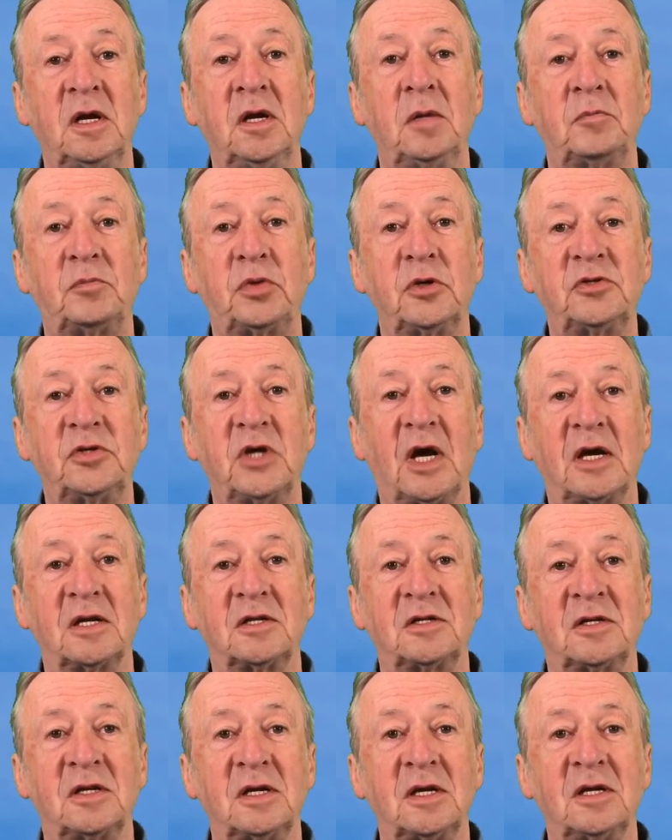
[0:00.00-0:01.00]

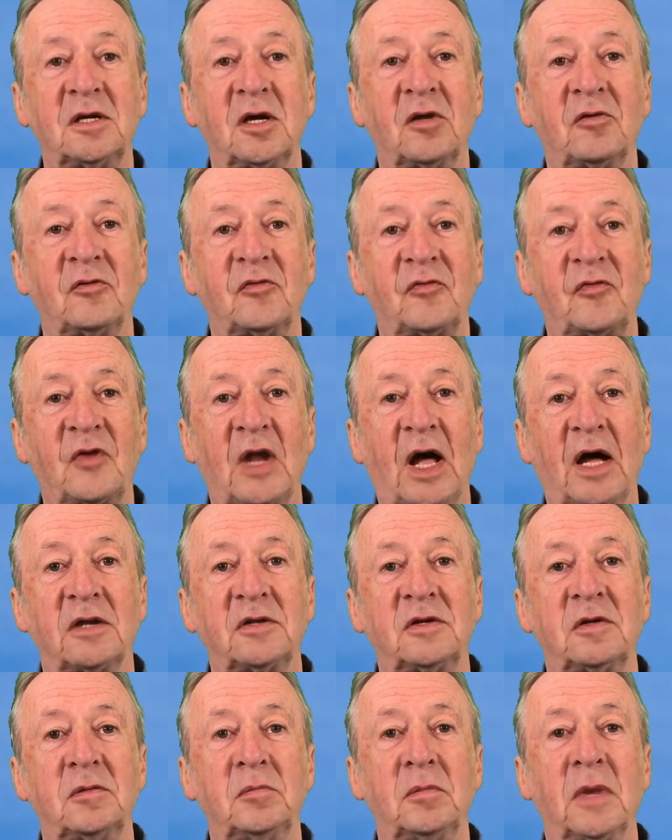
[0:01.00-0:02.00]
projecting and flat
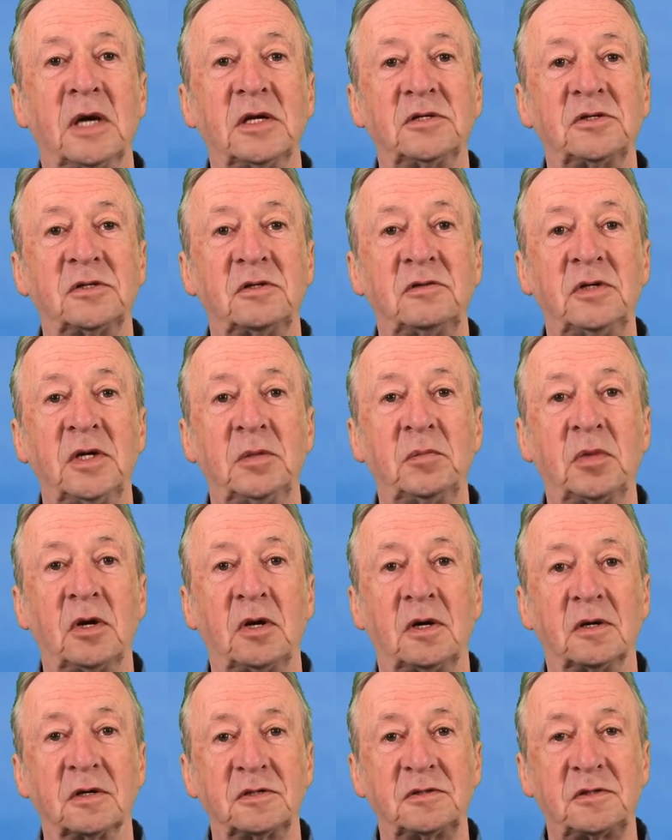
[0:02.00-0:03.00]
masonry
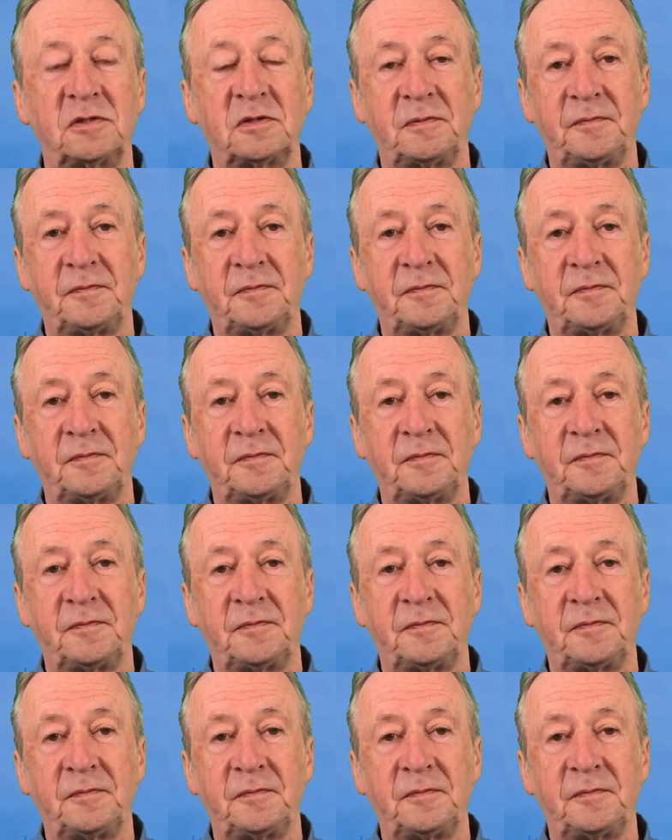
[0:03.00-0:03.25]
blocks.